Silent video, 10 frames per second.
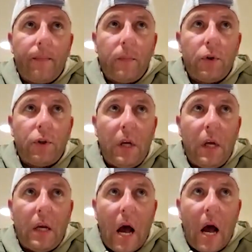
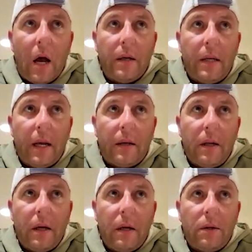She got
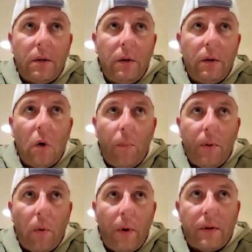addicted to
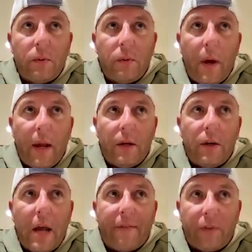opioids
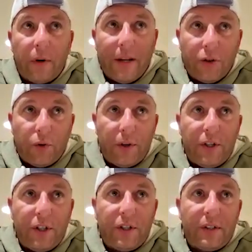when, after an injury
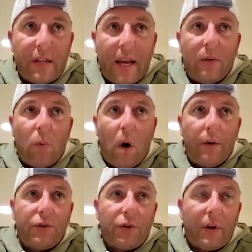she sustained
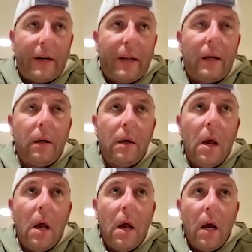while in training.
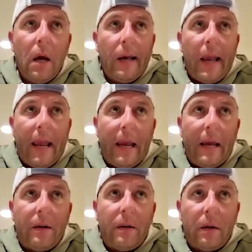
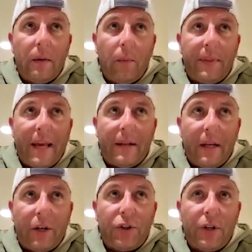And with that
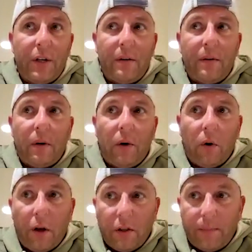addiction,
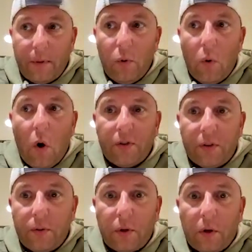her husband, who
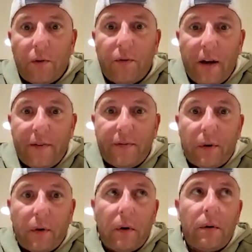also served, left
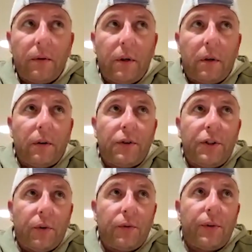her, took her
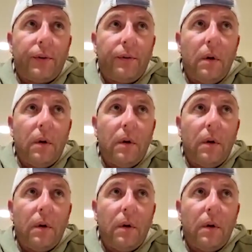children,